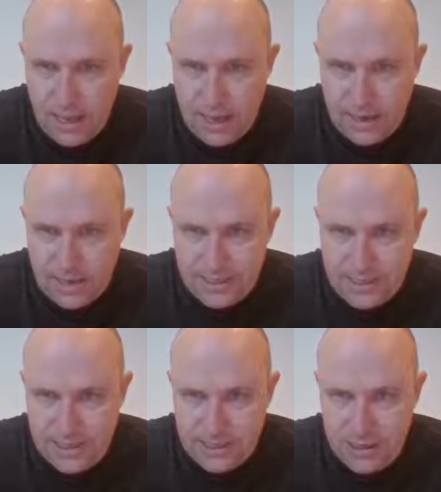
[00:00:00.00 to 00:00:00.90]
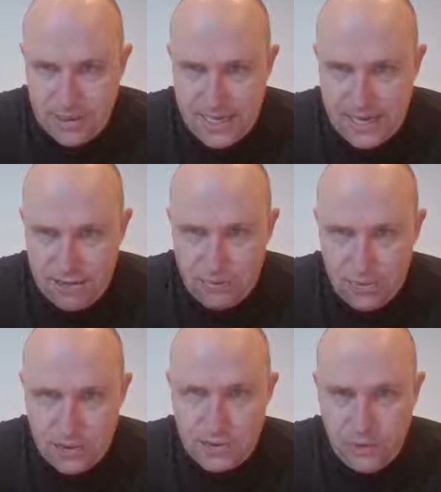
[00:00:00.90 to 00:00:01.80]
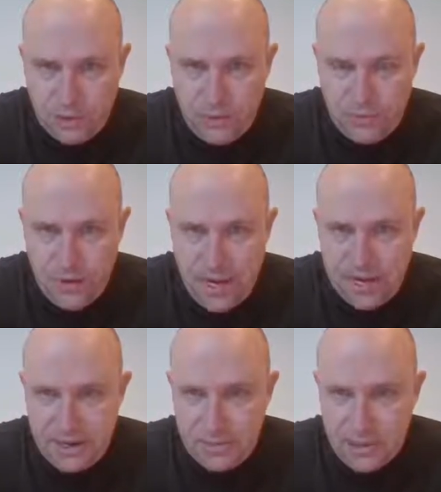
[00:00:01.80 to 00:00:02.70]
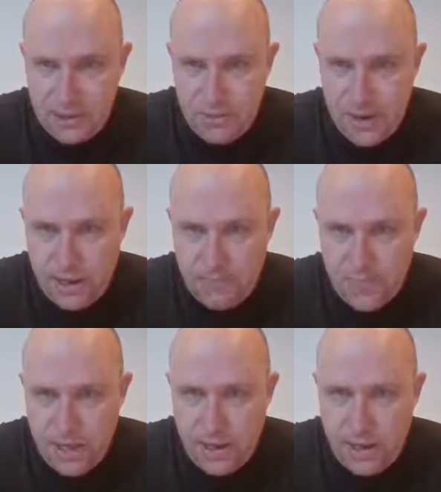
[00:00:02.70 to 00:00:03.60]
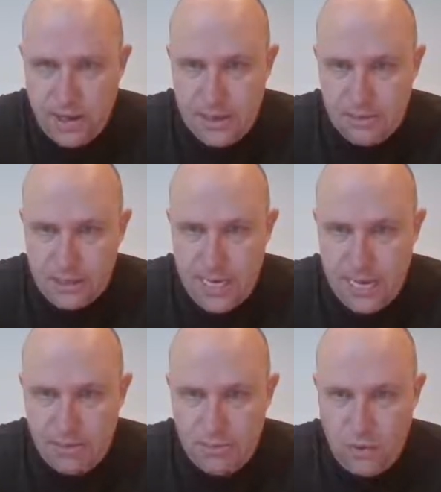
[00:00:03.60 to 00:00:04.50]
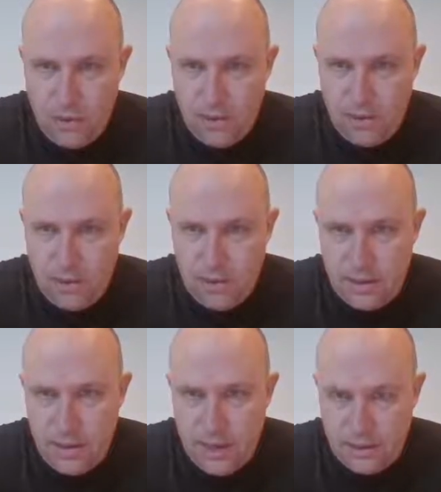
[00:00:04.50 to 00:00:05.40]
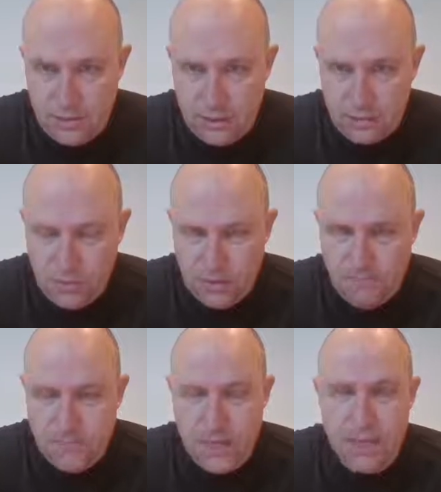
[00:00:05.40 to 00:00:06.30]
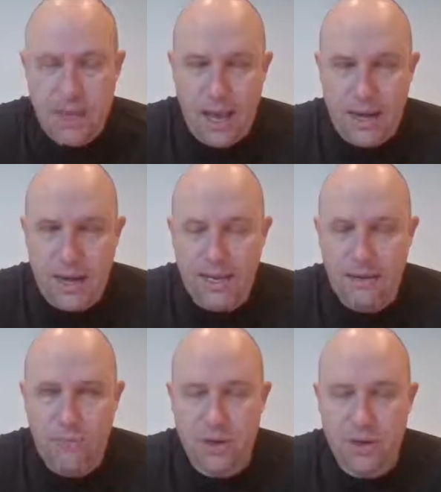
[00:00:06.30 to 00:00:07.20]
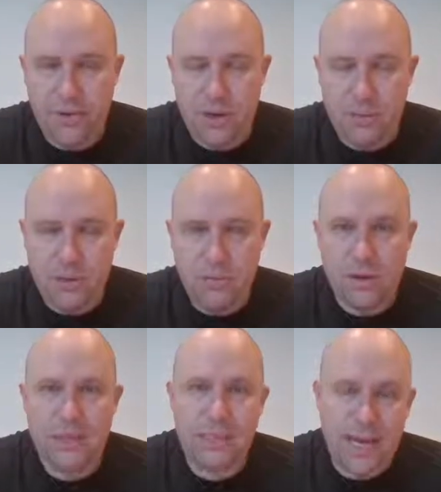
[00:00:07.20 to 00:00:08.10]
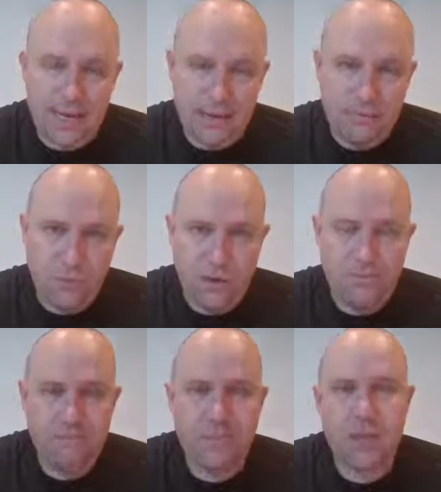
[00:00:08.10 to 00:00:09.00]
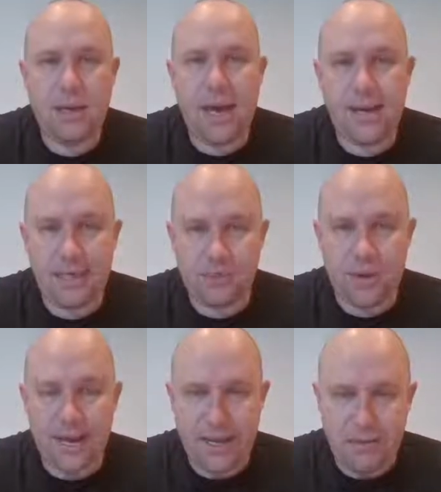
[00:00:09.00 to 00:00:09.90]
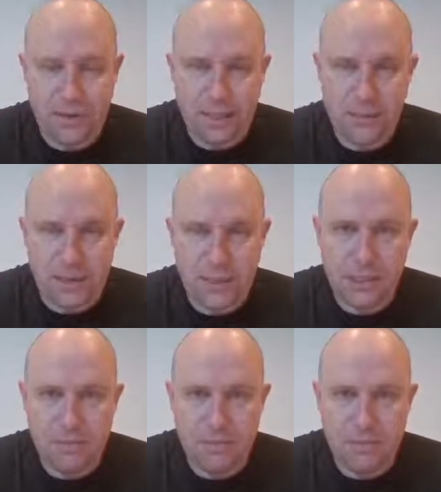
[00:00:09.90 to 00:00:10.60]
And I can see it's going downwards, which is why I've got negative slope here. And it goes down 1 and across 1. And -1 divided by 1 is -1, and that's what -x means.